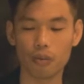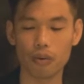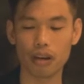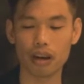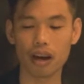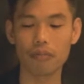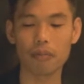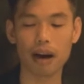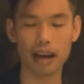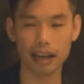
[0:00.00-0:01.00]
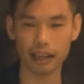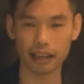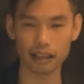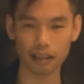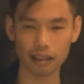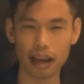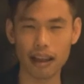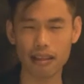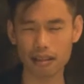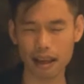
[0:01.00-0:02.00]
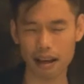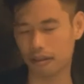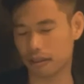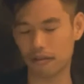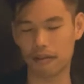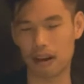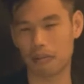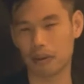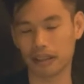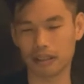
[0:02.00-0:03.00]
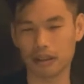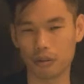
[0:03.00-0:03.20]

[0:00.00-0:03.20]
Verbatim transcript: We're not buying ten thousand of fabric.